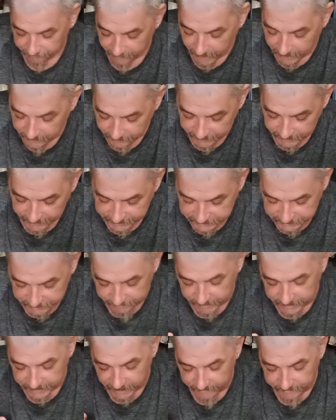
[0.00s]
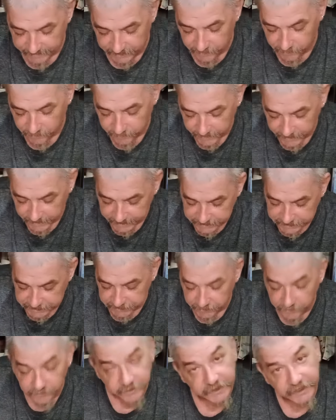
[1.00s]
My religion may not be your
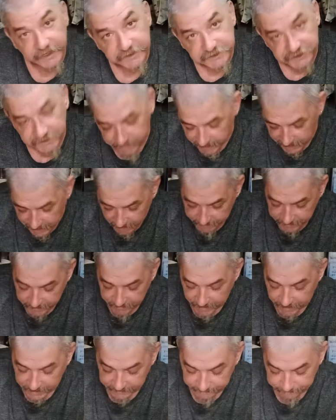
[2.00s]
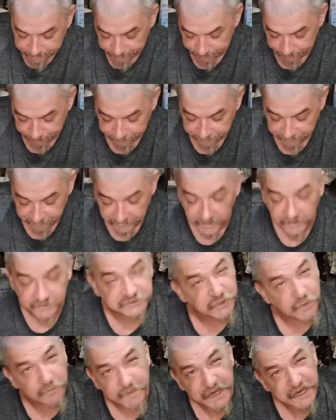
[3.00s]
religion. Your religion may not be mine.
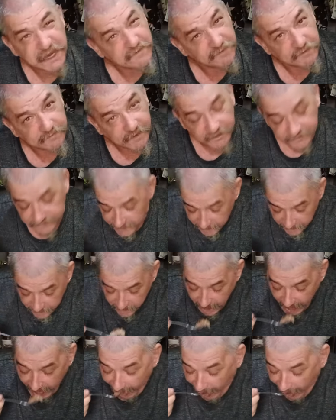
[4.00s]
There's so many of them, aren't there?